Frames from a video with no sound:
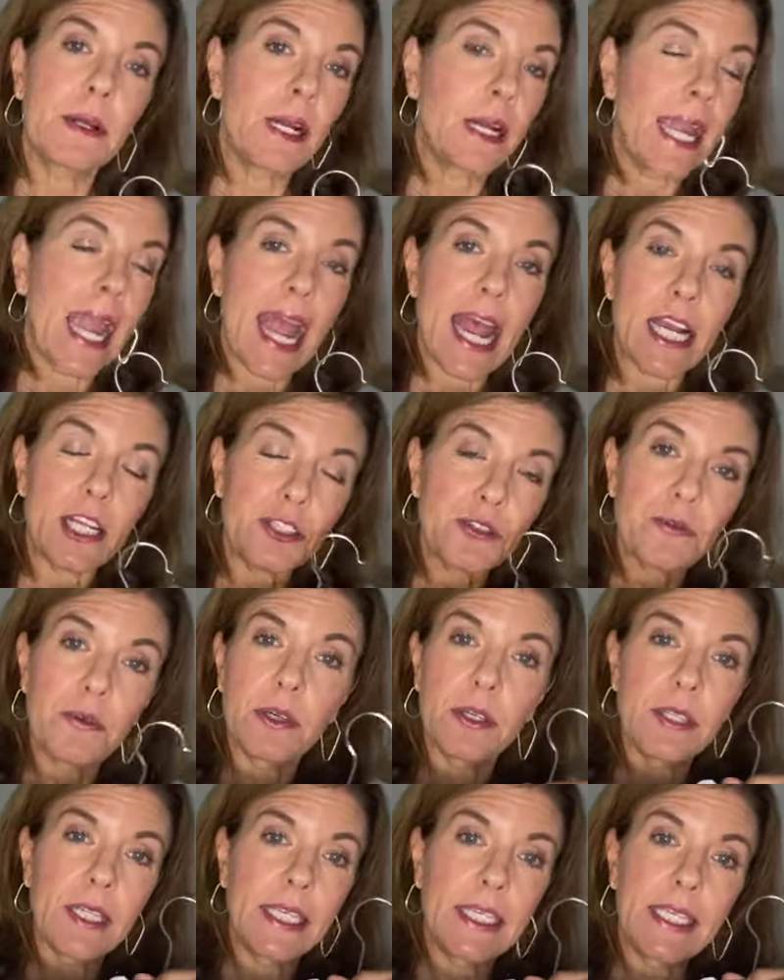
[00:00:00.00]

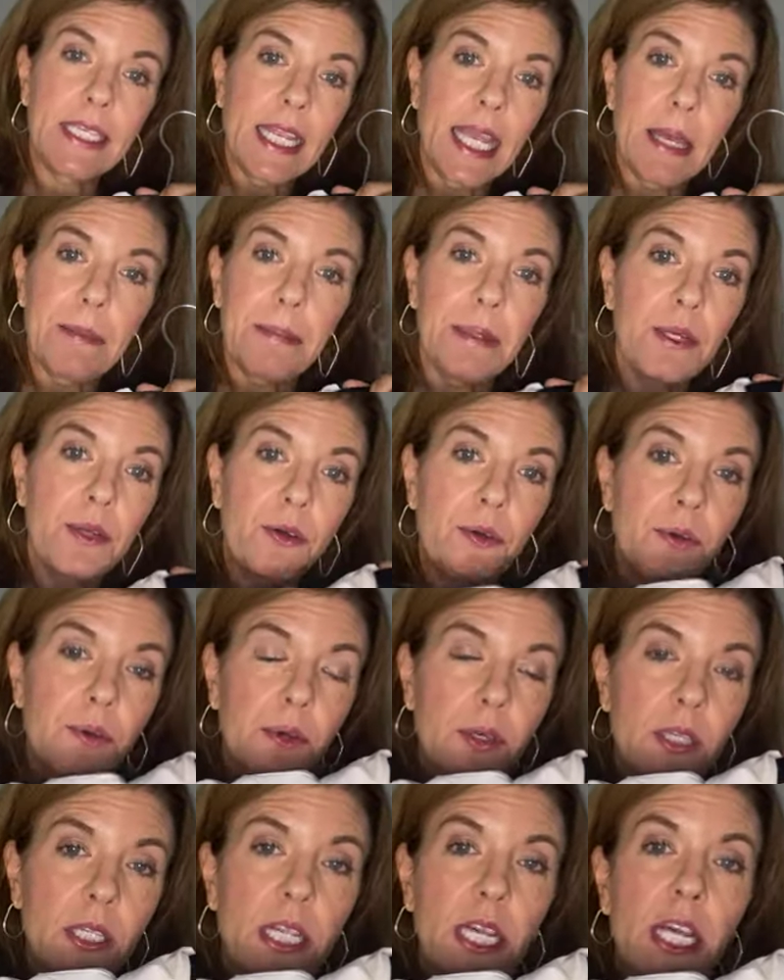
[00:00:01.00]
casual and hip and
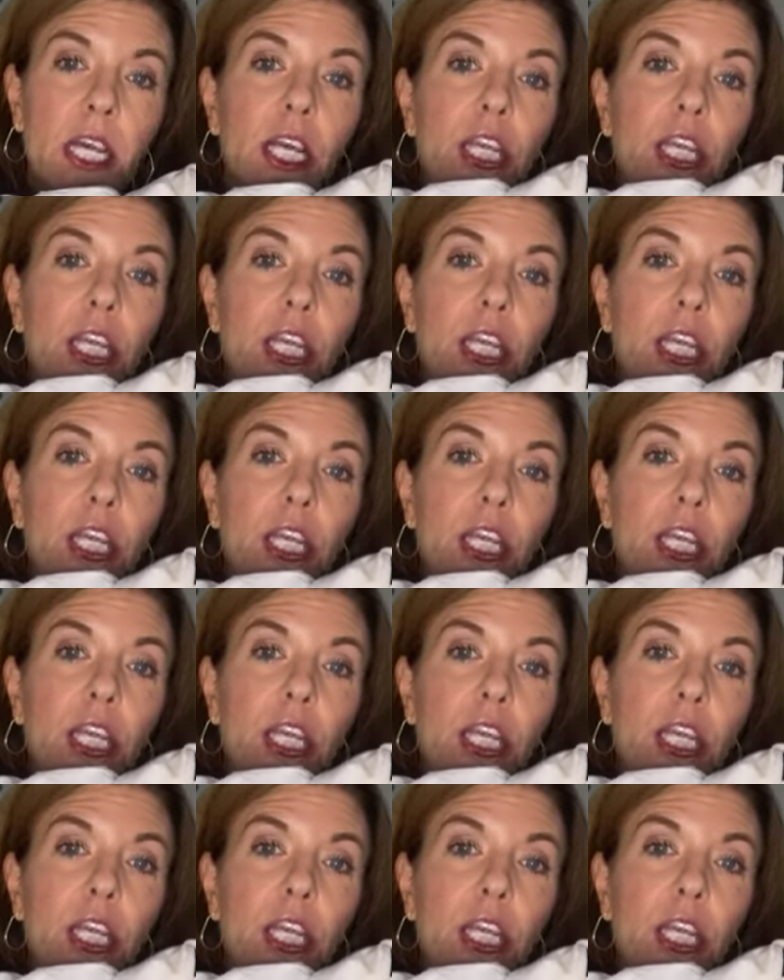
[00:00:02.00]
cool,